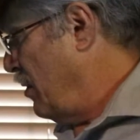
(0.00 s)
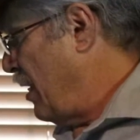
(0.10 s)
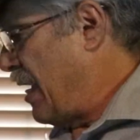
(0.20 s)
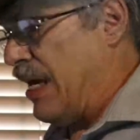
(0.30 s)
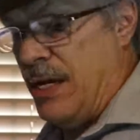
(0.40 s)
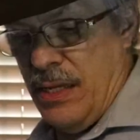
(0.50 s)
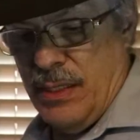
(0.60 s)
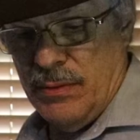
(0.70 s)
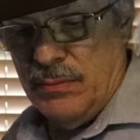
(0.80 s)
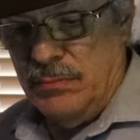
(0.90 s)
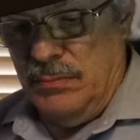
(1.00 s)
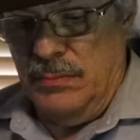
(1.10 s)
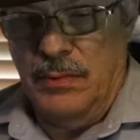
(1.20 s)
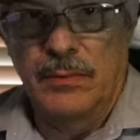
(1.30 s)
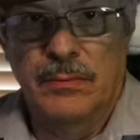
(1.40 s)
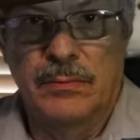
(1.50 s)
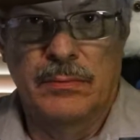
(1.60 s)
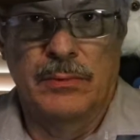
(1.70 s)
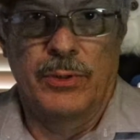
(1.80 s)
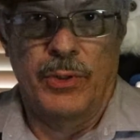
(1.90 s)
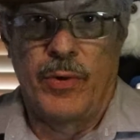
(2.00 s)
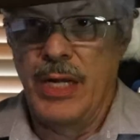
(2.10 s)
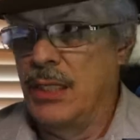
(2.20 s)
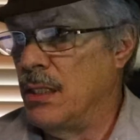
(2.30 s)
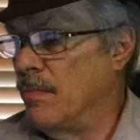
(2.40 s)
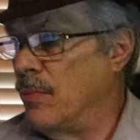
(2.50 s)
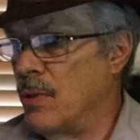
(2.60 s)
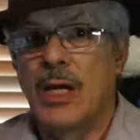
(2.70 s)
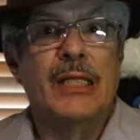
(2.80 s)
the head in Loot Crate number